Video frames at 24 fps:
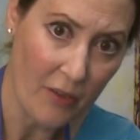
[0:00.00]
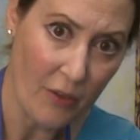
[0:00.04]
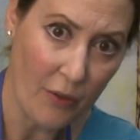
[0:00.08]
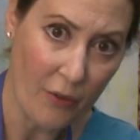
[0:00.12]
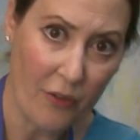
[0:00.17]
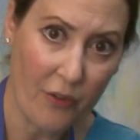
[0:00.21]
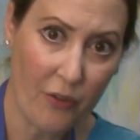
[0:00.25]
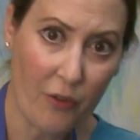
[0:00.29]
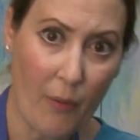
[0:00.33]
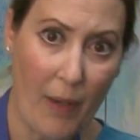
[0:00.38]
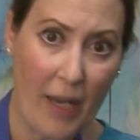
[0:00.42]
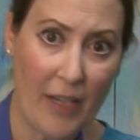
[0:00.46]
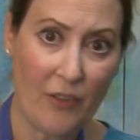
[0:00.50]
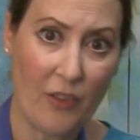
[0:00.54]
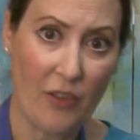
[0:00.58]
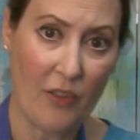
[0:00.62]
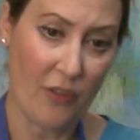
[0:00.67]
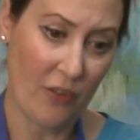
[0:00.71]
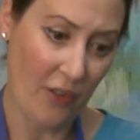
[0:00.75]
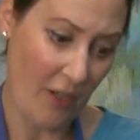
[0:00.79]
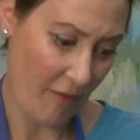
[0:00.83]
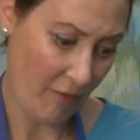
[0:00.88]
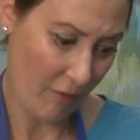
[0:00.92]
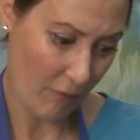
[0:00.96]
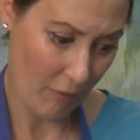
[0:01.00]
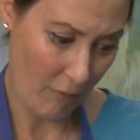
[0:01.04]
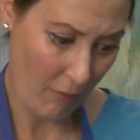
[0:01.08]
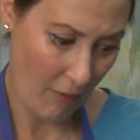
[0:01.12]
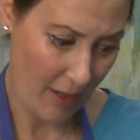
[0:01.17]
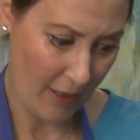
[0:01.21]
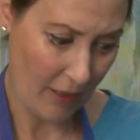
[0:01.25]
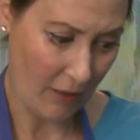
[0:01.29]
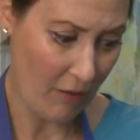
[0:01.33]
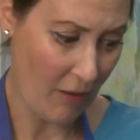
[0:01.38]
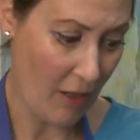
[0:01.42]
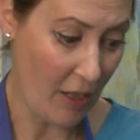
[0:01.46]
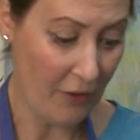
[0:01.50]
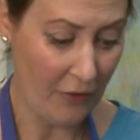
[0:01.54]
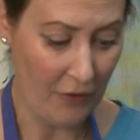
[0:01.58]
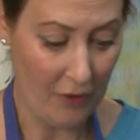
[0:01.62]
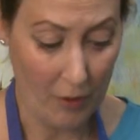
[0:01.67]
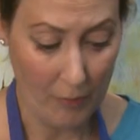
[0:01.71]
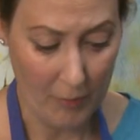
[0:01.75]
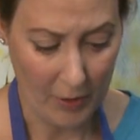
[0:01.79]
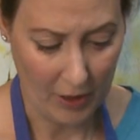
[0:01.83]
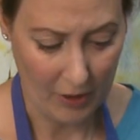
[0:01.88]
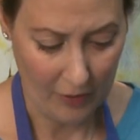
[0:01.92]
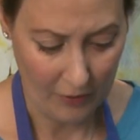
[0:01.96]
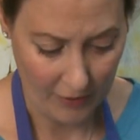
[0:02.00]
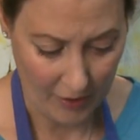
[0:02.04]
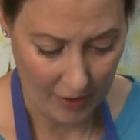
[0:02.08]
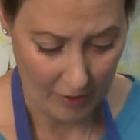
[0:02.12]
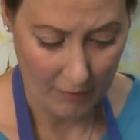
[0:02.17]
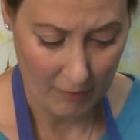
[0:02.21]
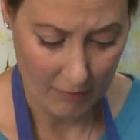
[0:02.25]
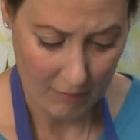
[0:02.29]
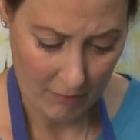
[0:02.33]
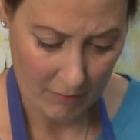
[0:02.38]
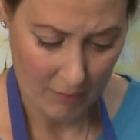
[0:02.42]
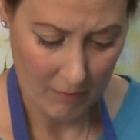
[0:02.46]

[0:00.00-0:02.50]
your scratchy stuff right across there, because then,